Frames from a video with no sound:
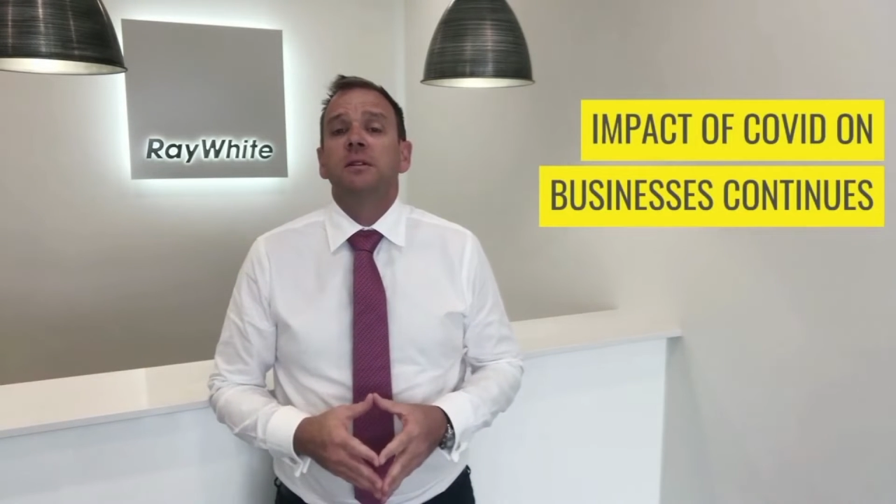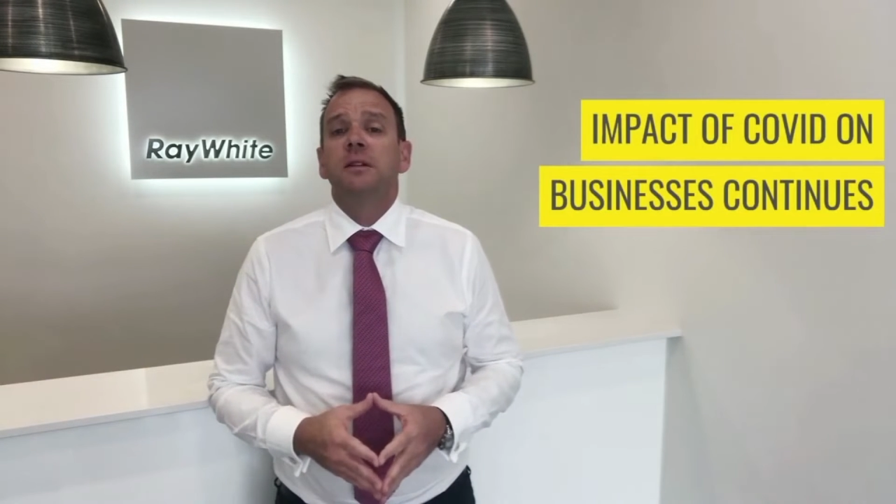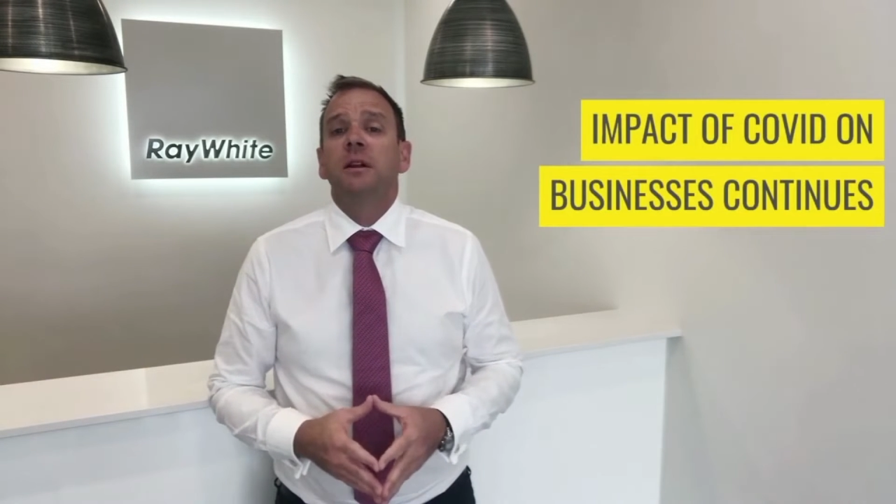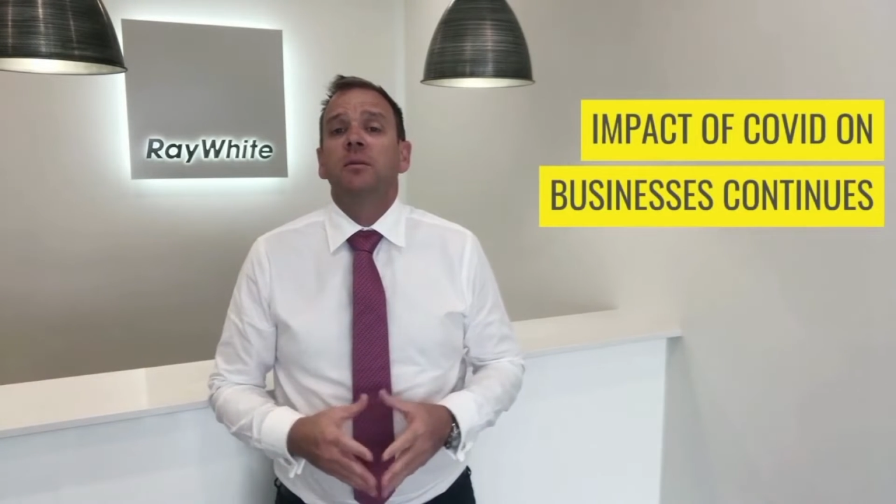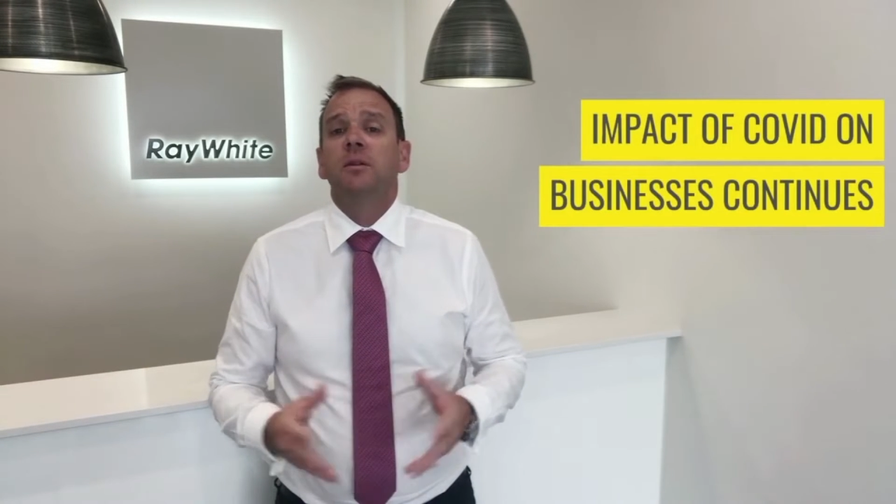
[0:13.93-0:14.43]

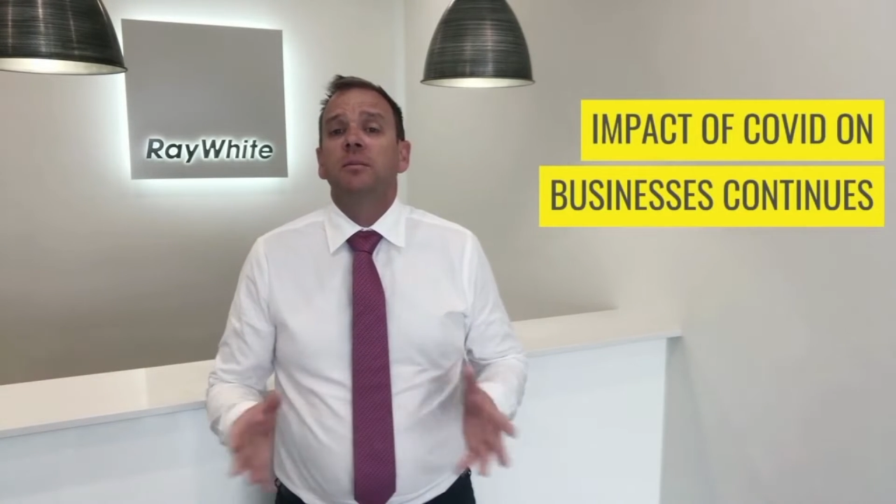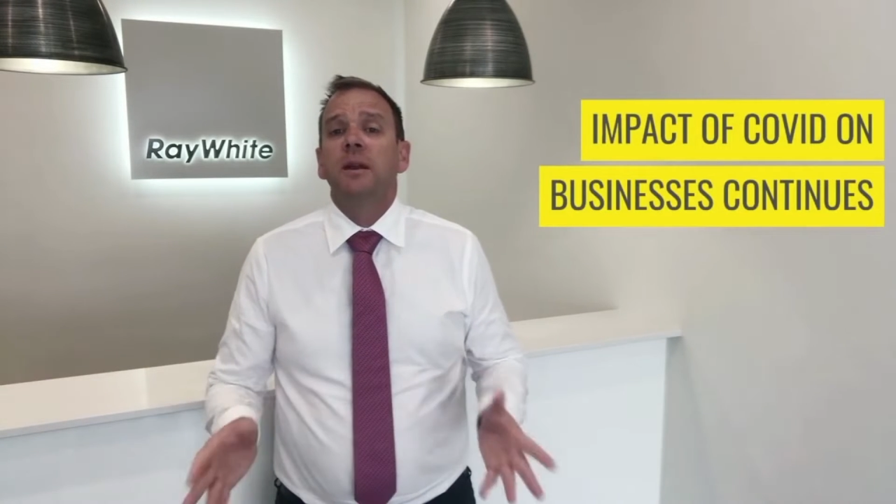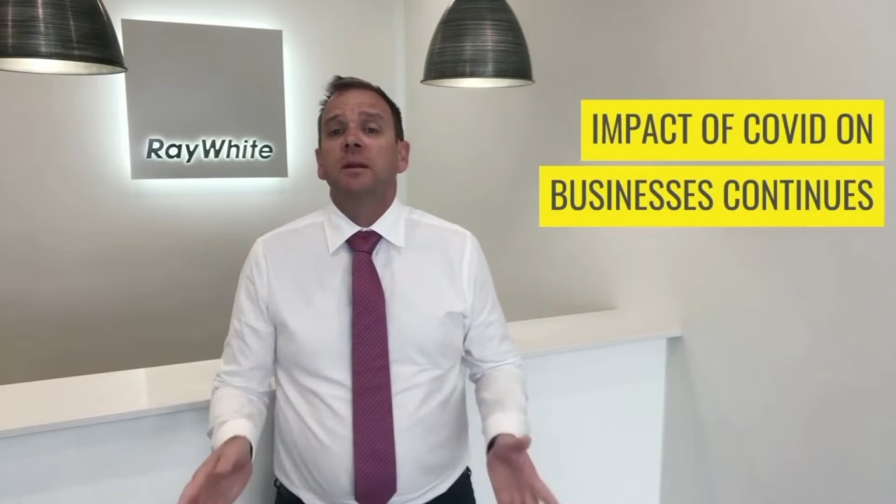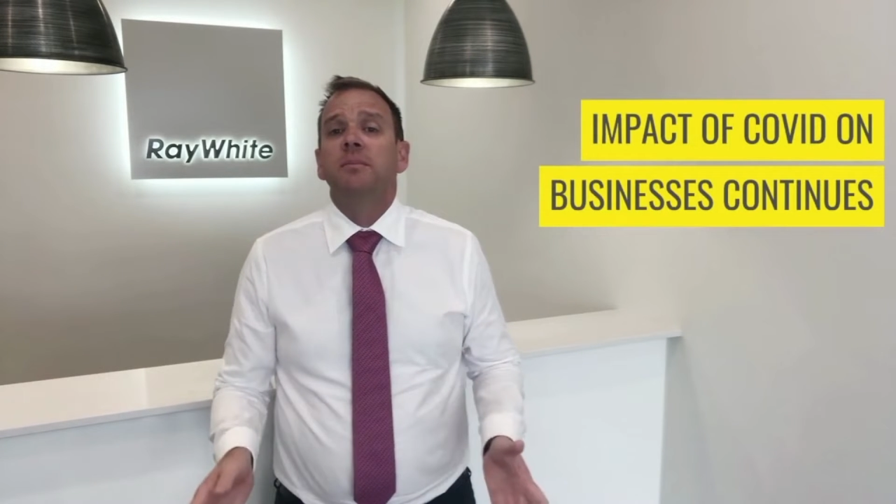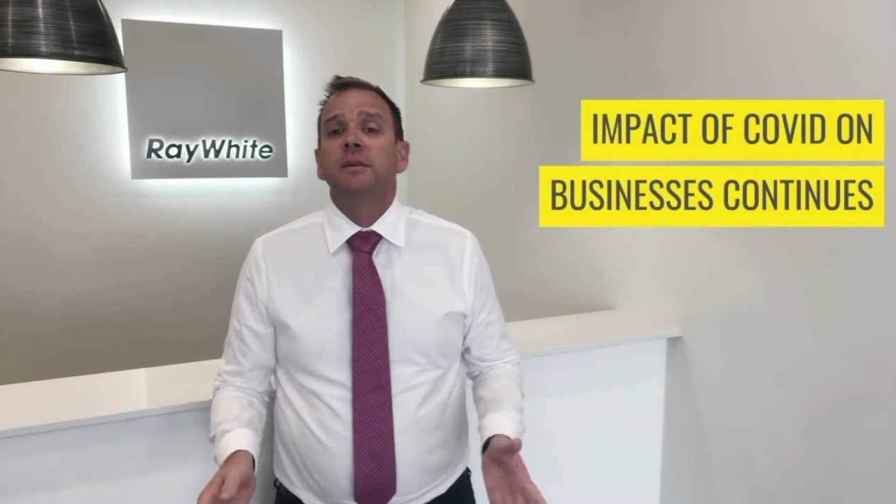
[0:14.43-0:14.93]
seen with
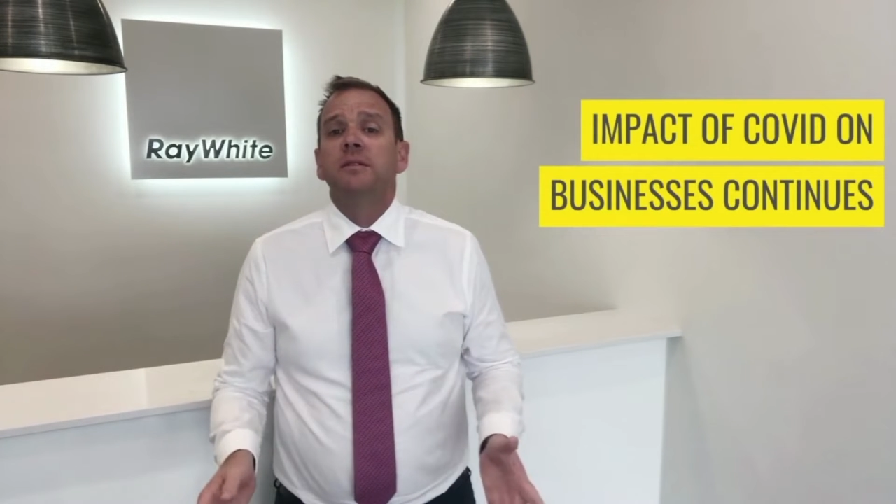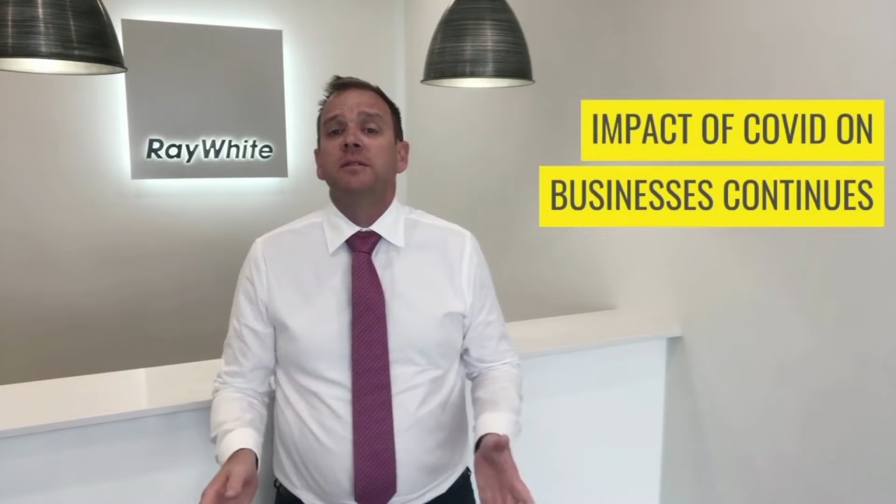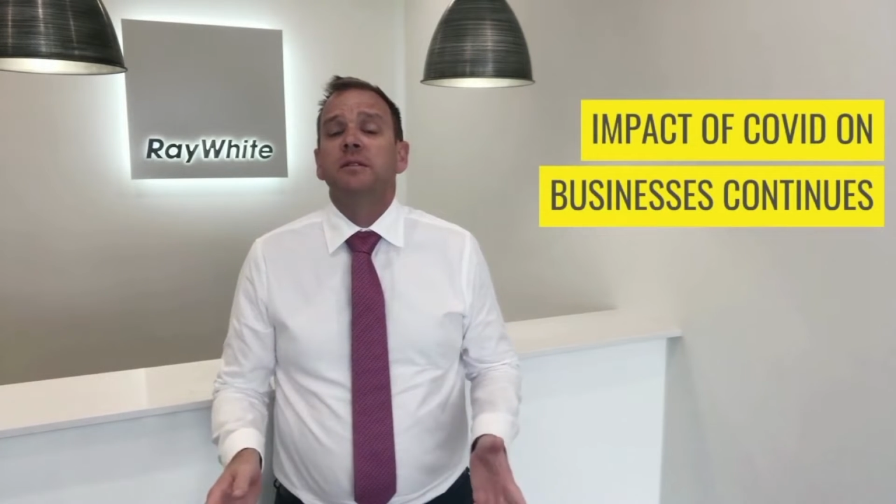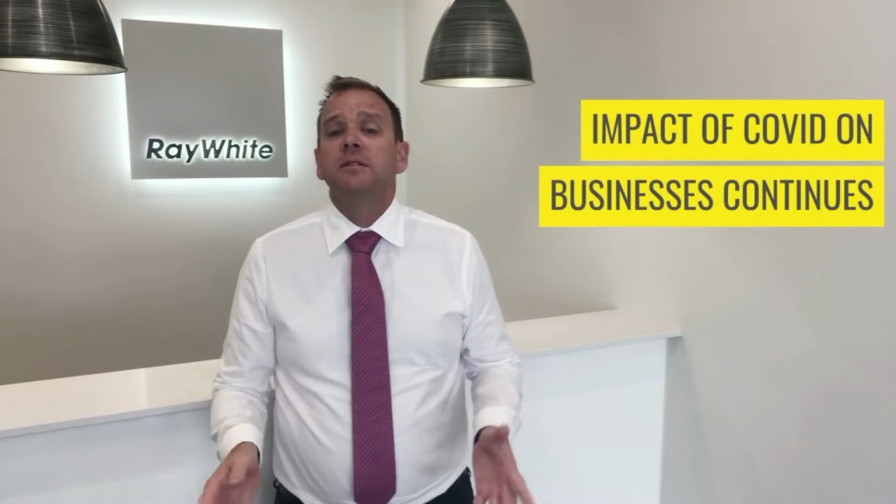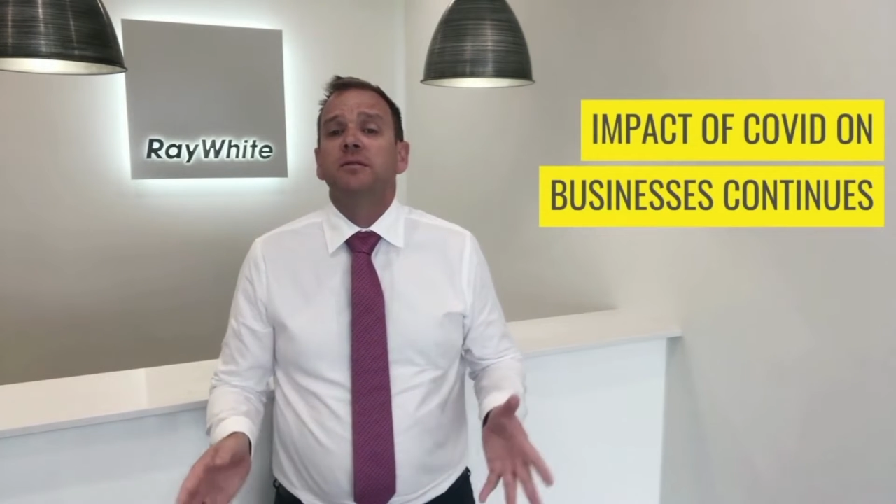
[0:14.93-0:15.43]
many
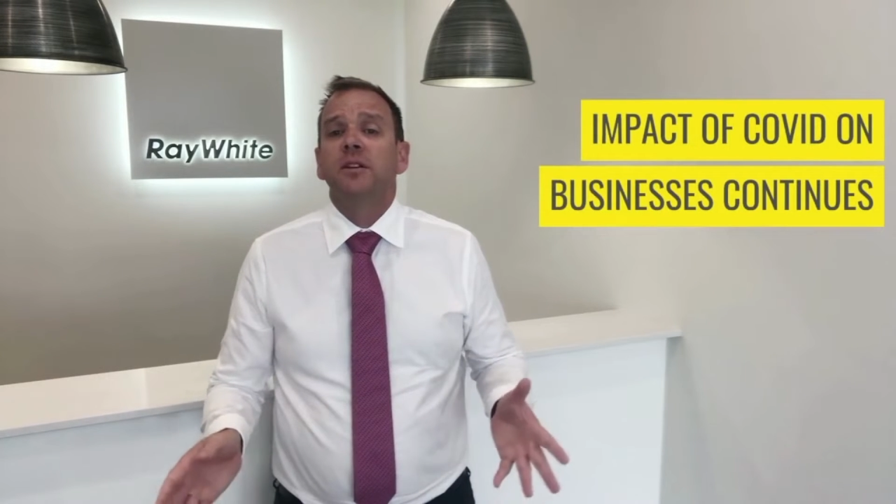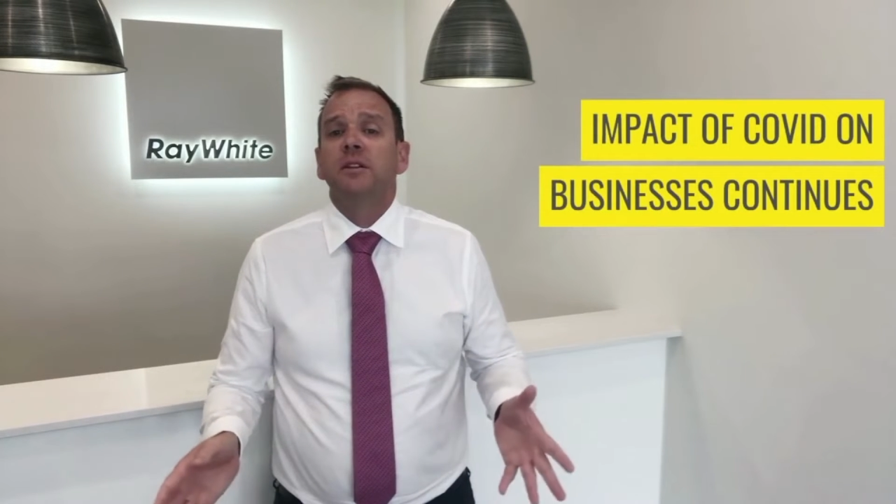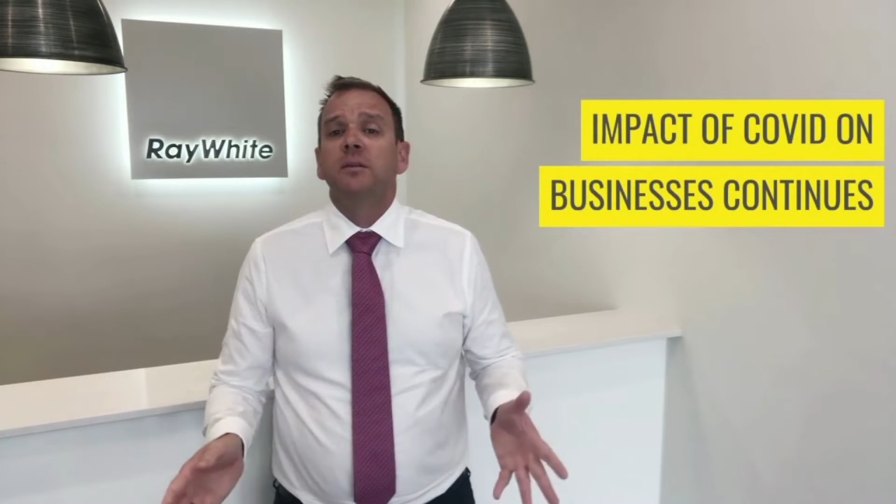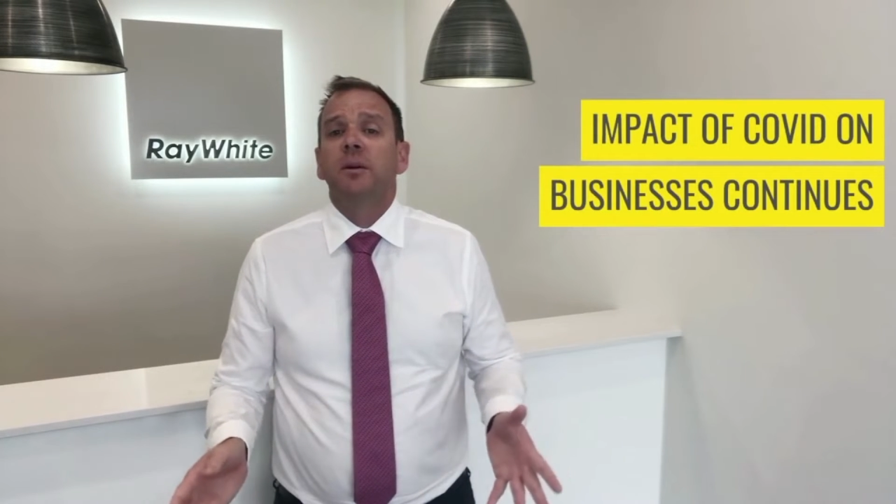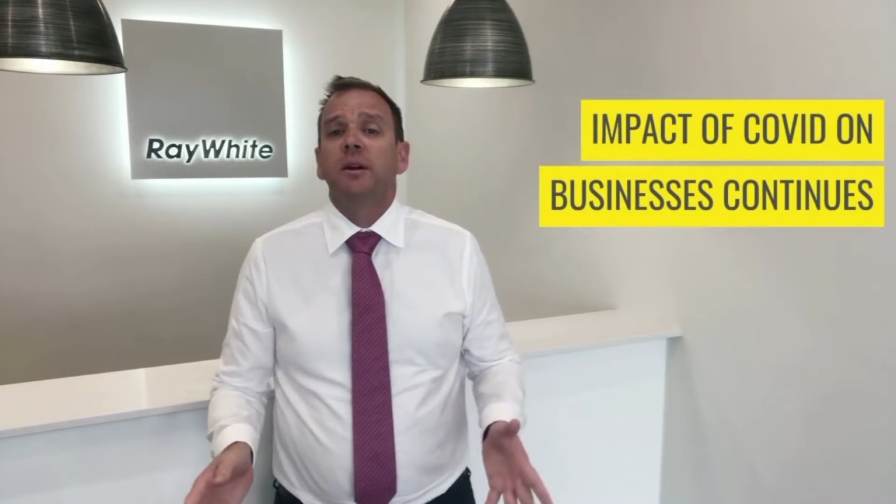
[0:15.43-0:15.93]
businesses
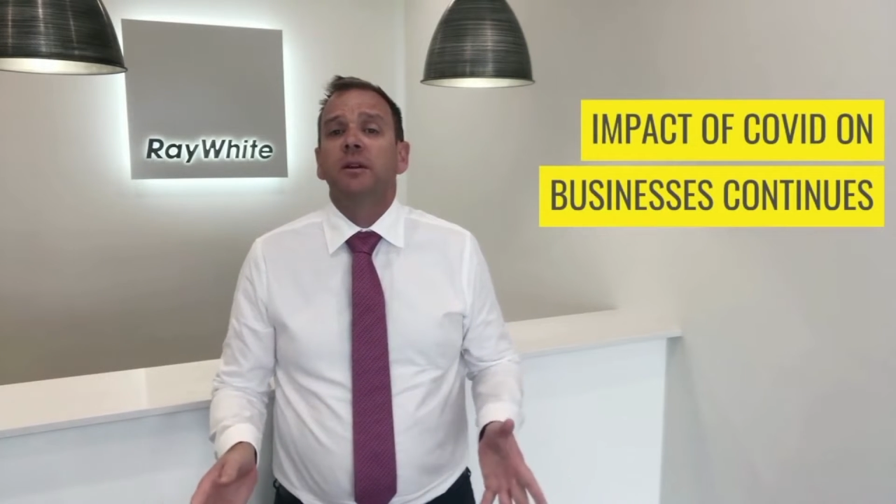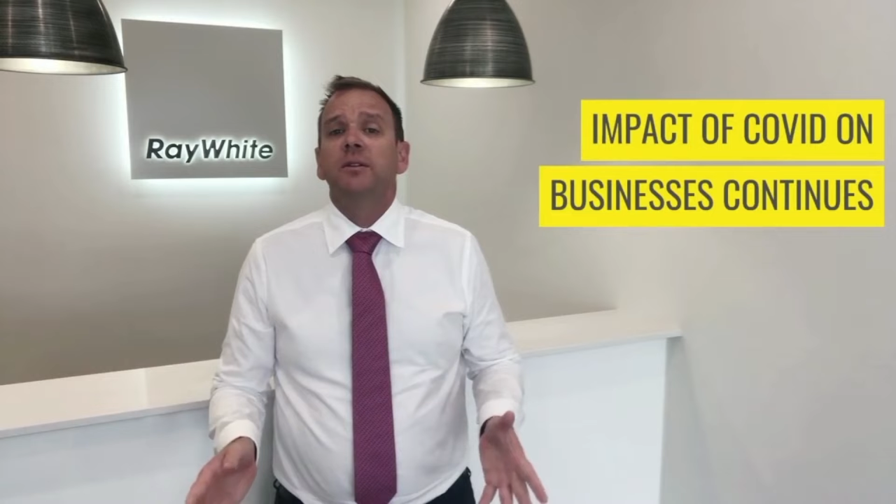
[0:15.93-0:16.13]
affected by